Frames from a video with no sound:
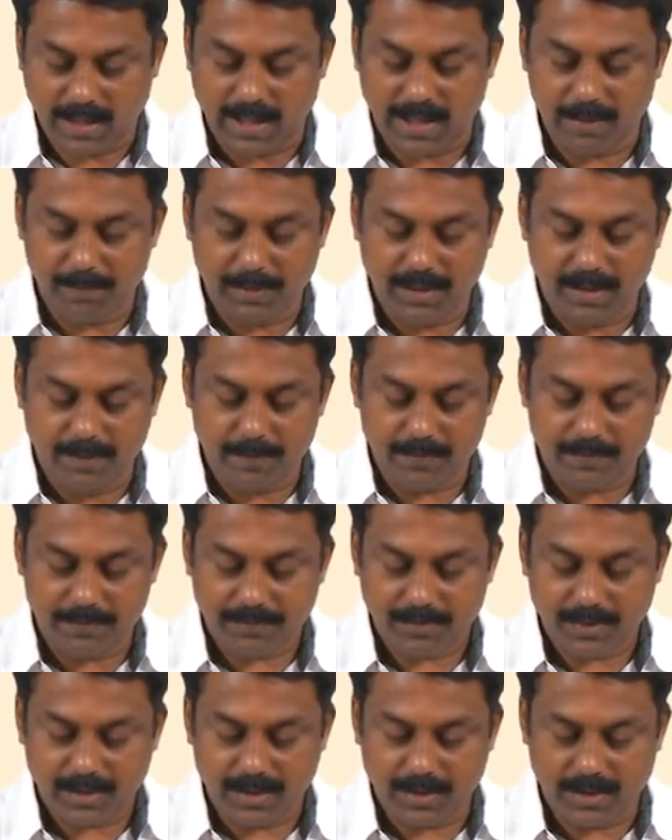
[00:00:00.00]
IP
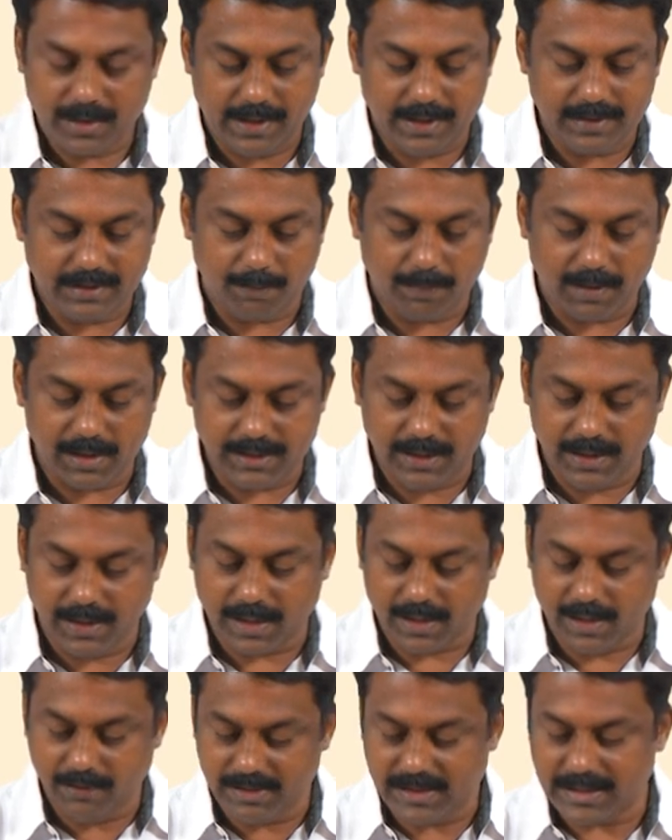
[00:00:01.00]
is the pulsing
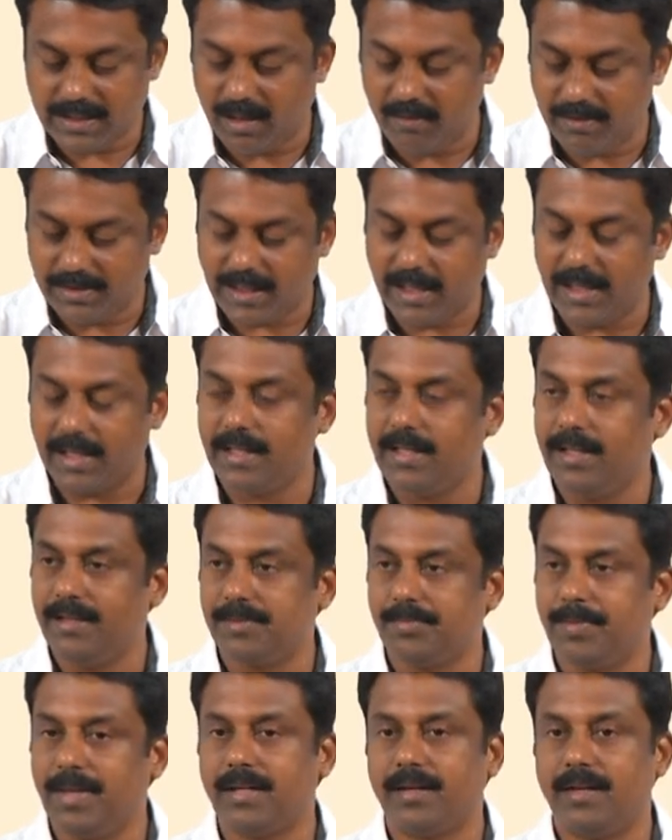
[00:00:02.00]
current which is always higher than
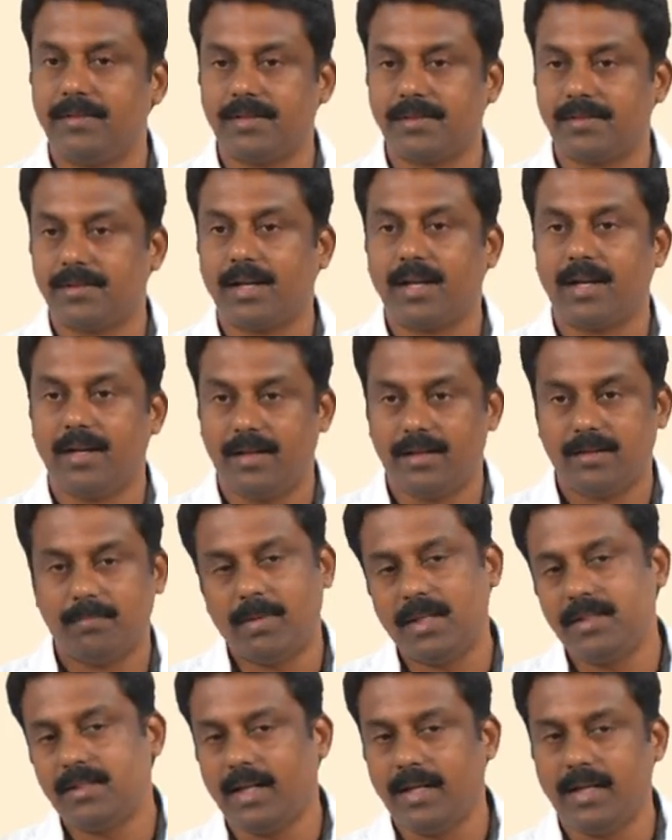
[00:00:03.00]
this pair transition current
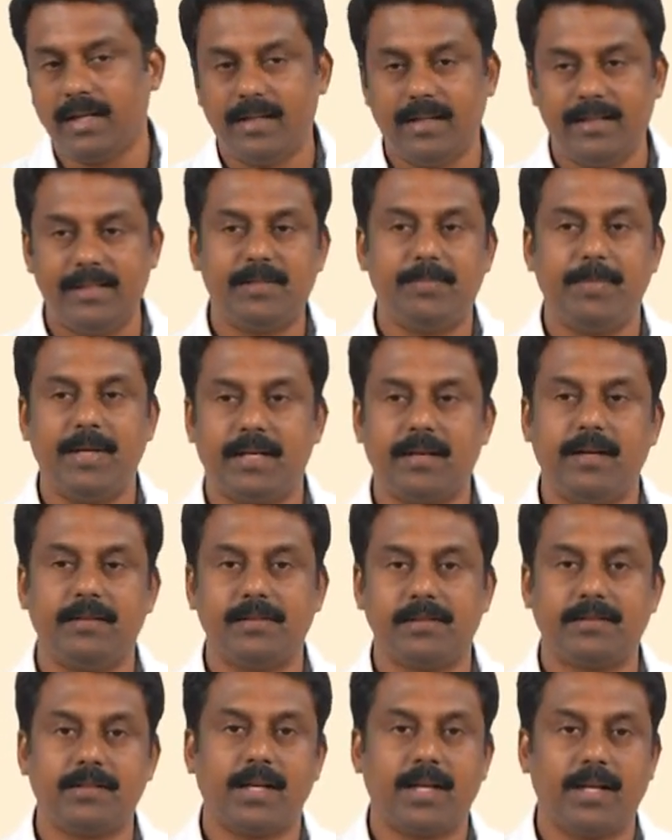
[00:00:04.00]
much higher than this pair
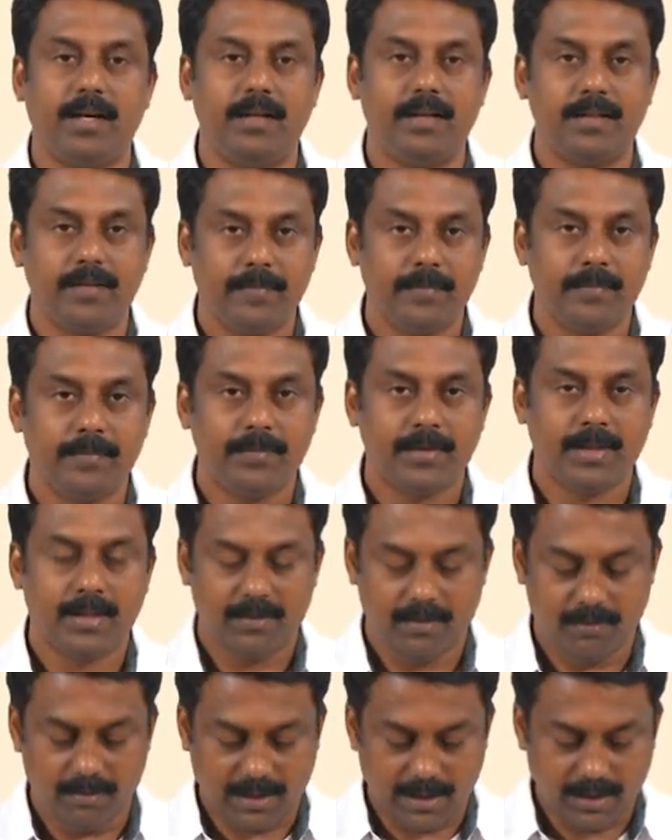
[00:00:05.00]
transition current
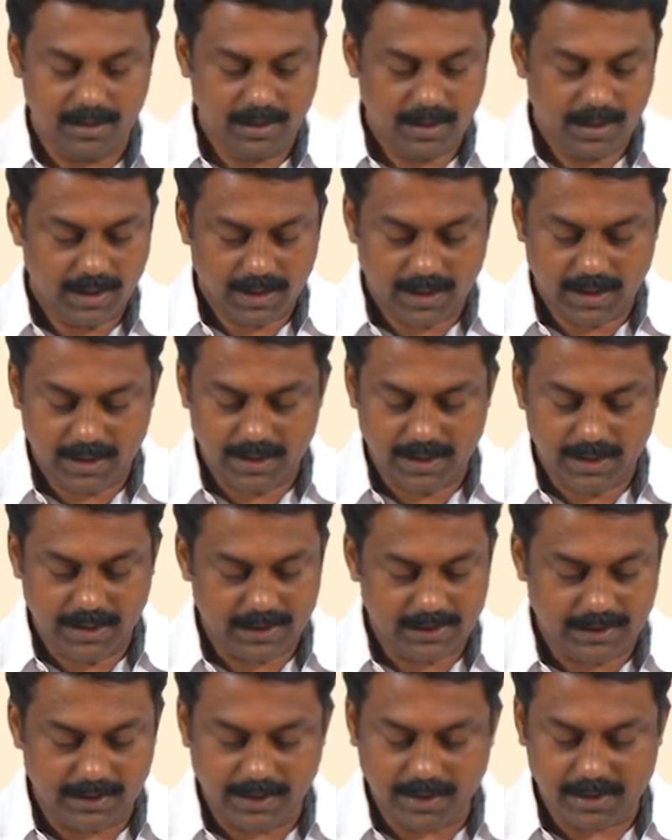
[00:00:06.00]
okay and D
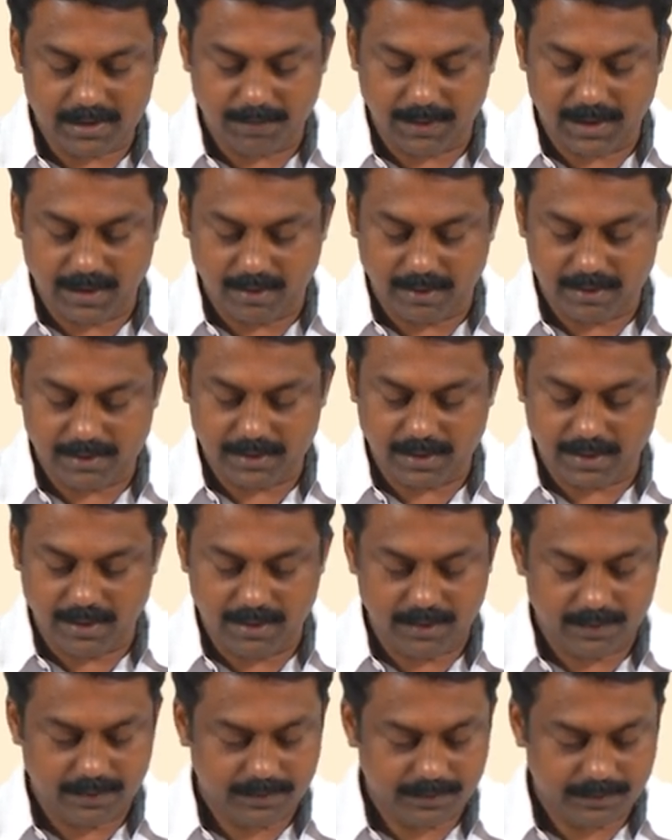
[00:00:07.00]
is detachment constant
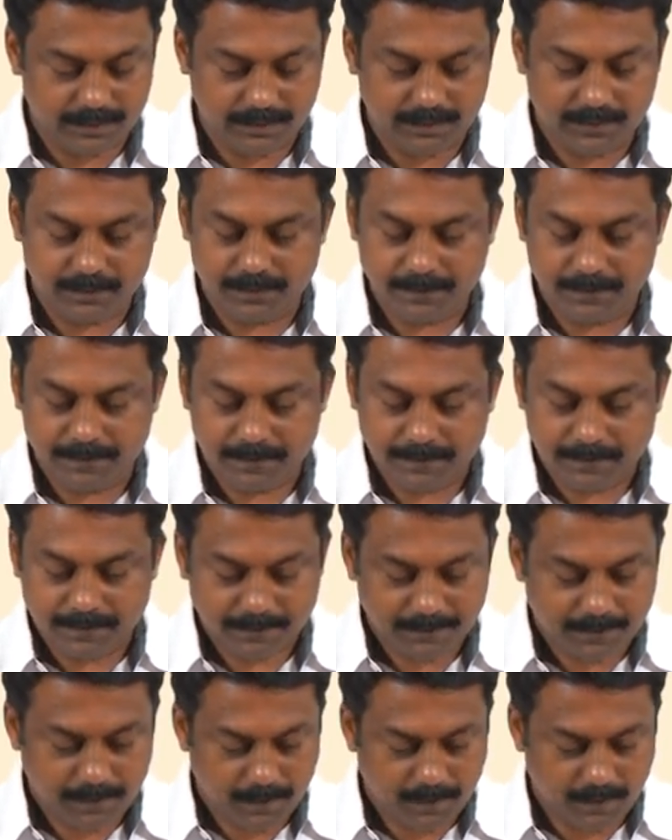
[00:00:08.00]

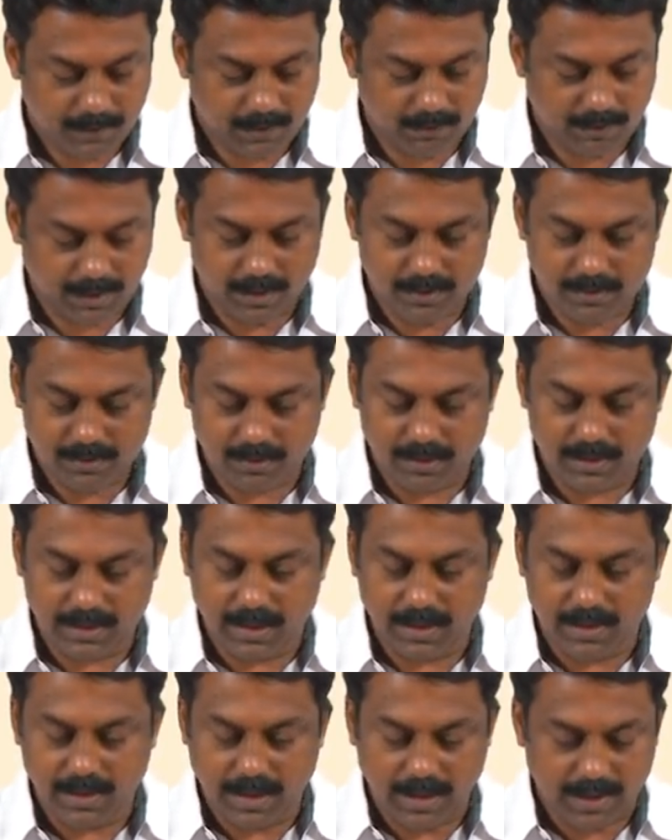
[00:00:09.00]
okay so and
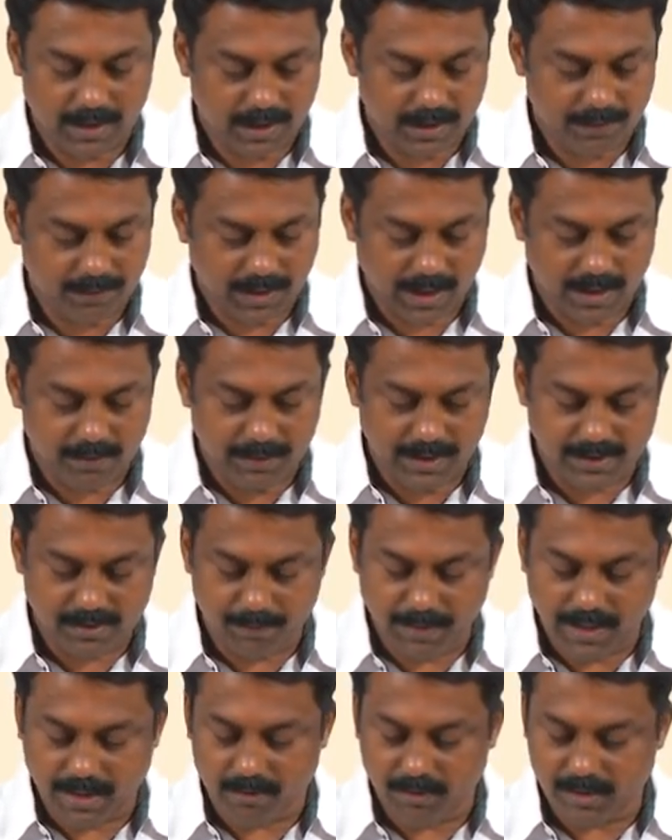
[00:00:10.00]
then uh, IB is a
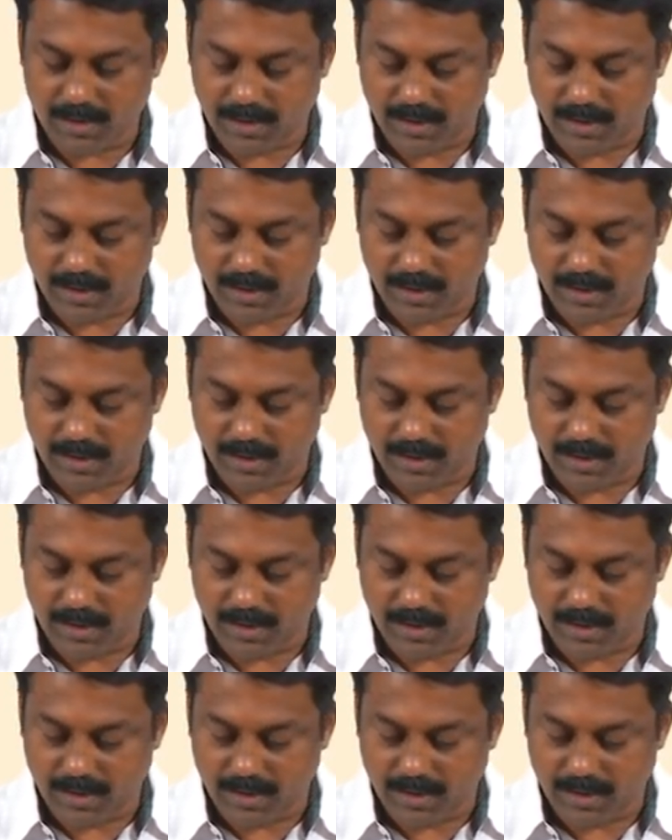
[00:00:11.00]
background